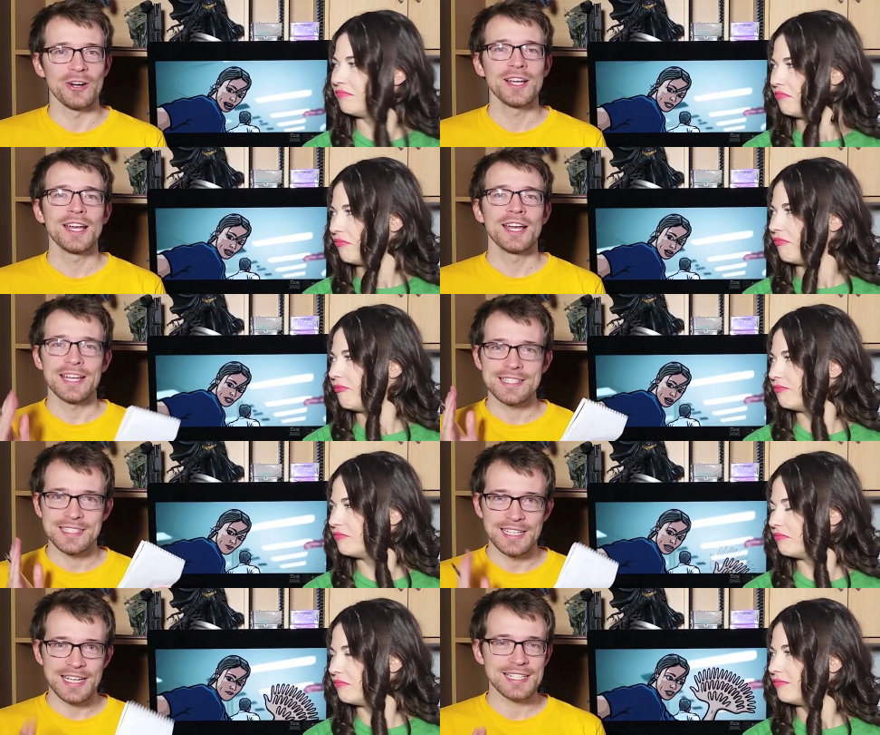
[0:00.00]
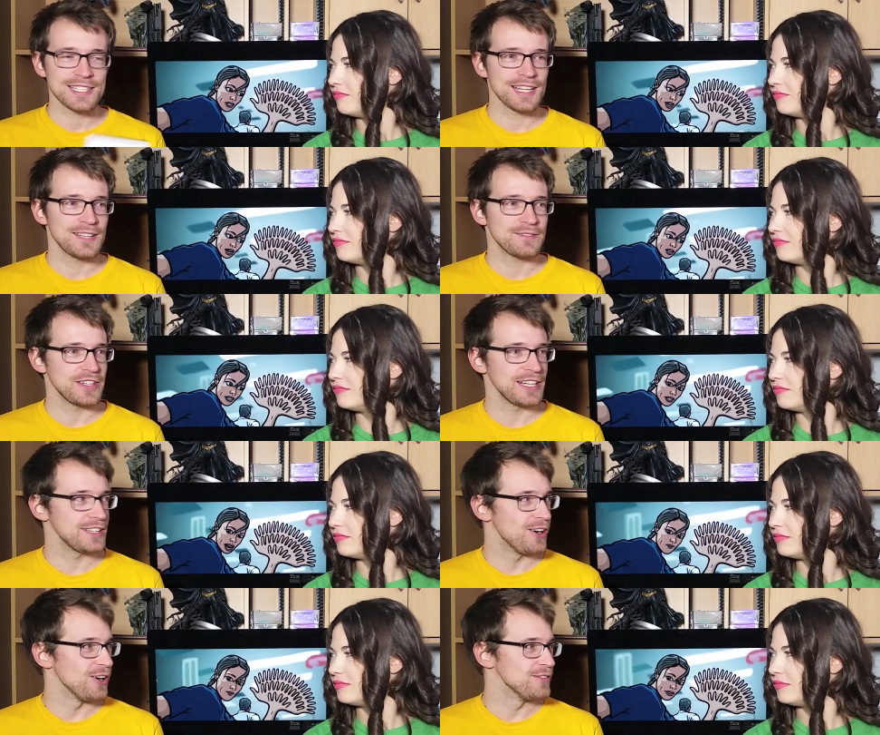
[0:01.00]
Speaker 1: no, it's an internet feed
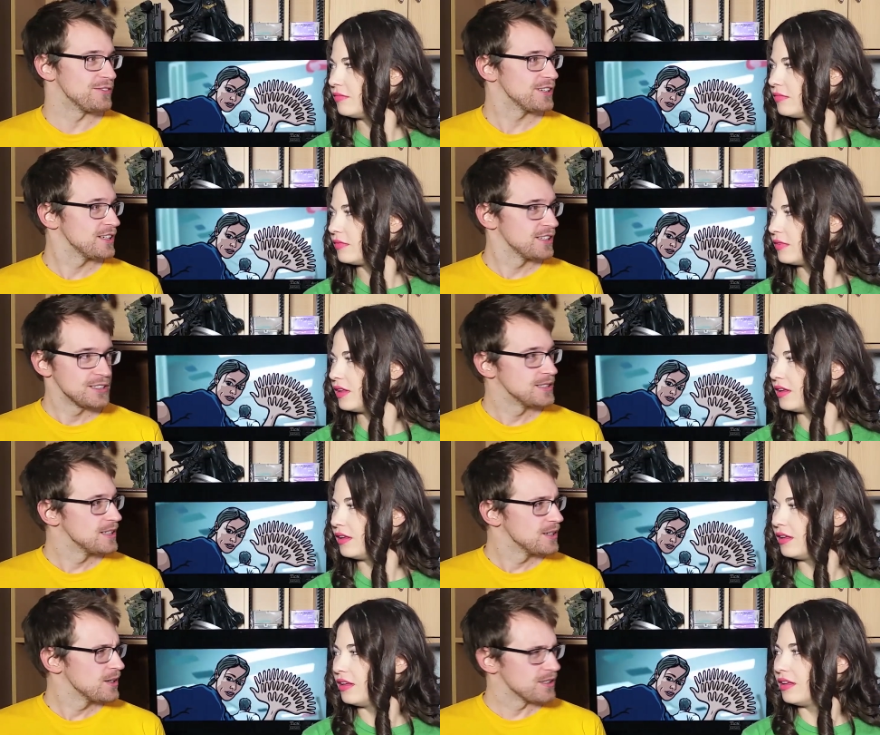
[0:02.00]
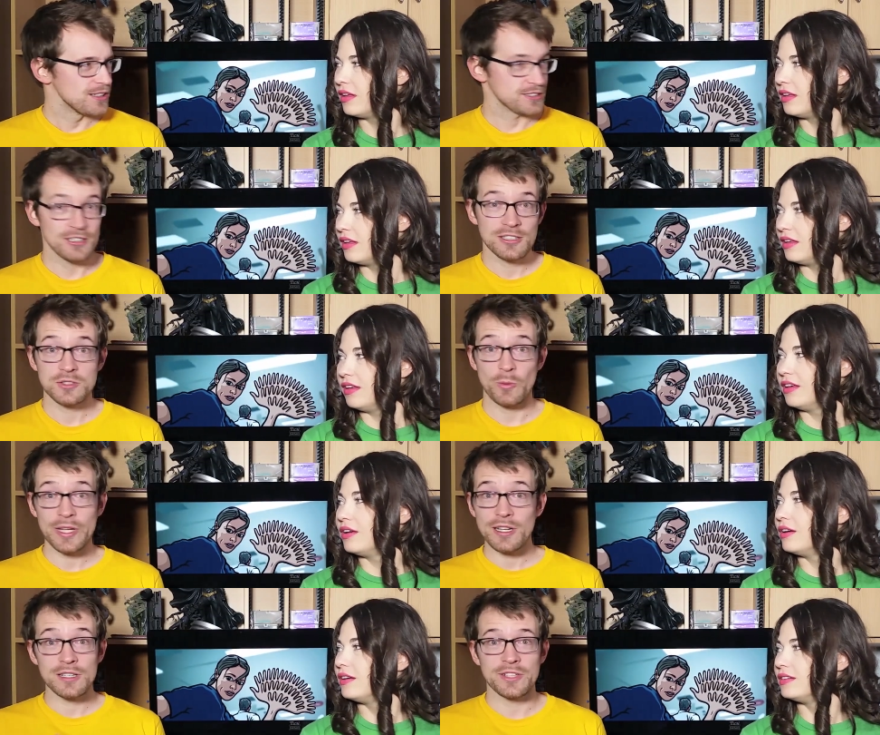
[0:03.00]
of God knows what we
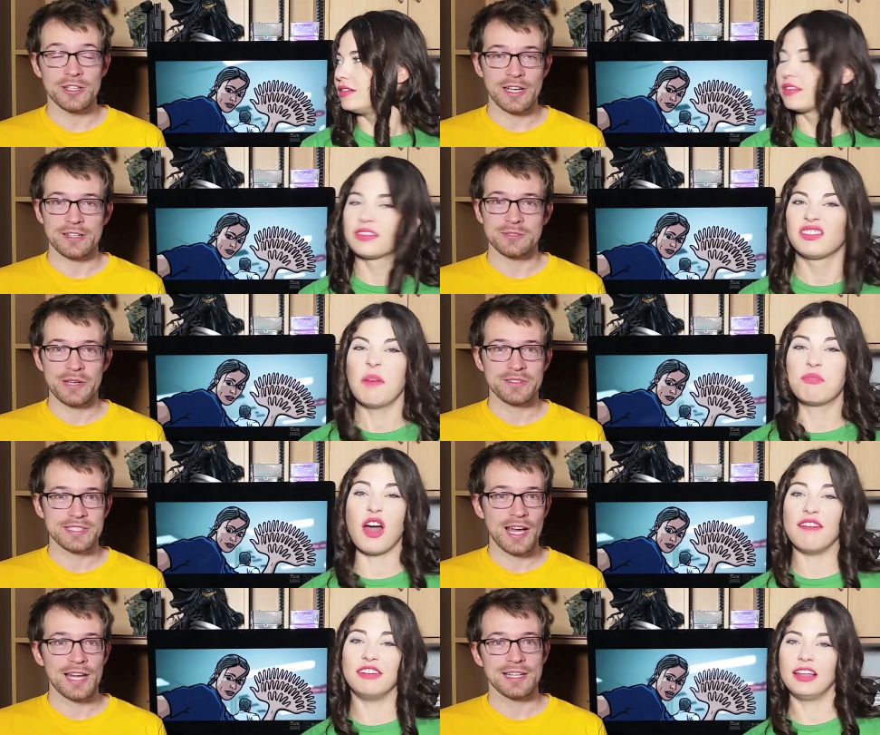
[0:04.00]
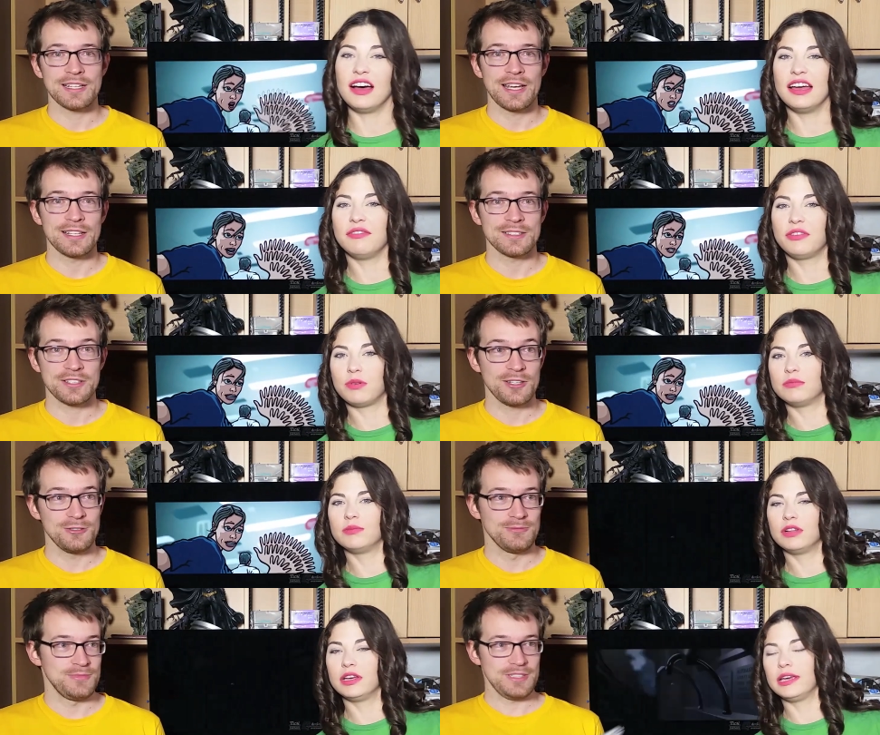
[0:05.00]
don't even know yet because we haven't started lives, it yet.
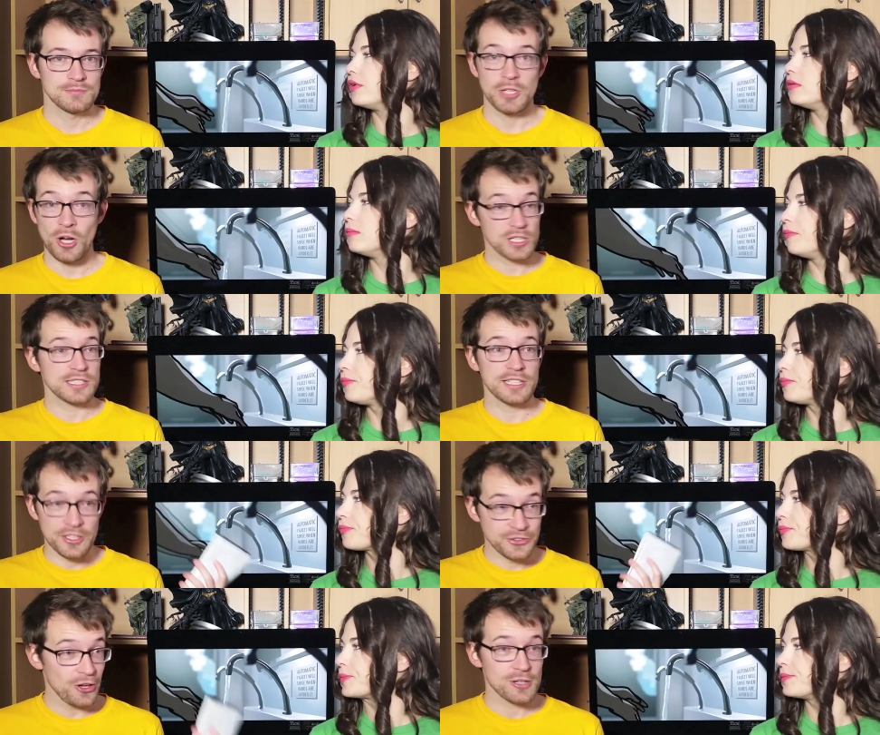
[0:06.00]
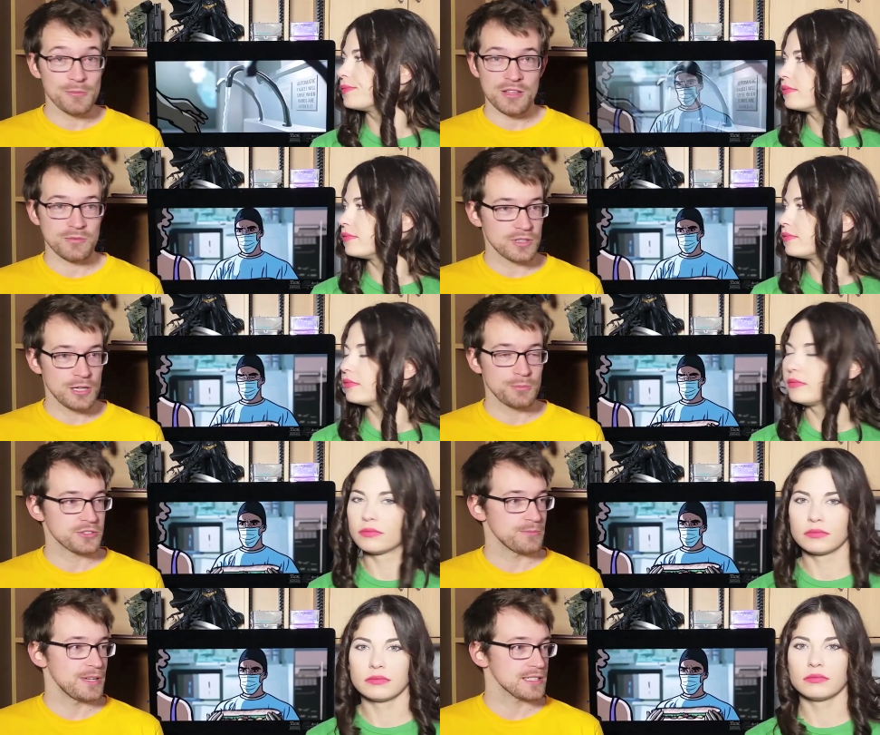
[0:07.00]
So, it, but honestly, a dollar a month would help us
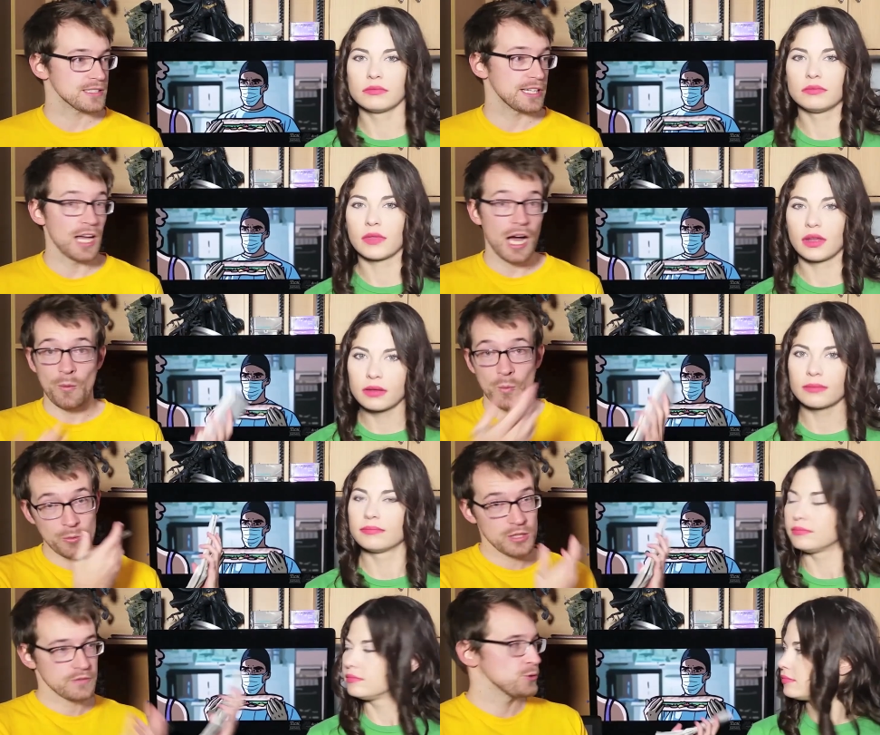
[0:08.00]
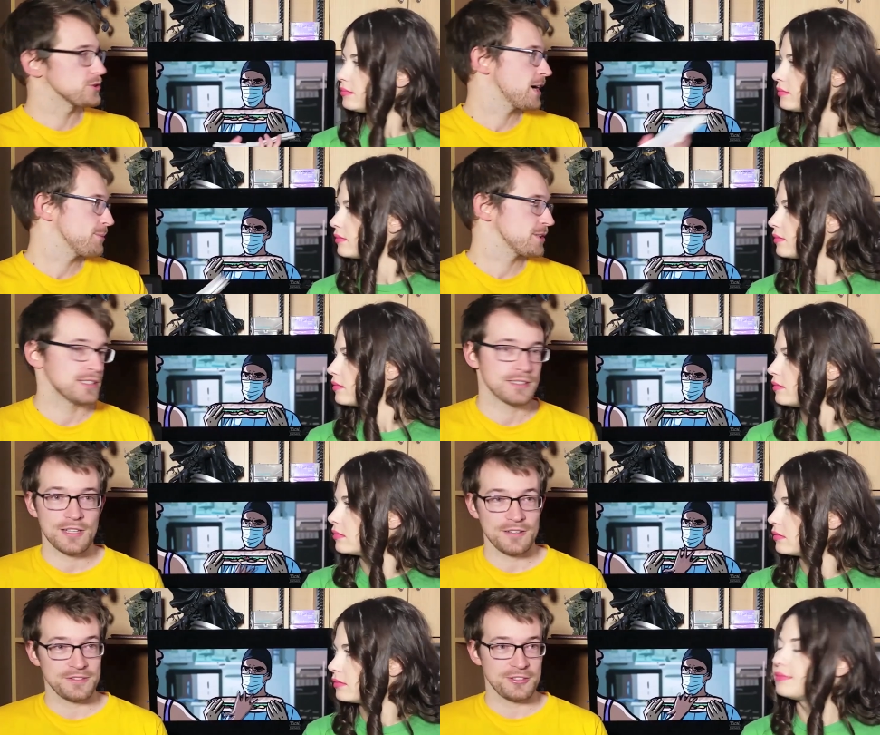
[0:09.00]
tremendously. Uh, we work full time on this stuff,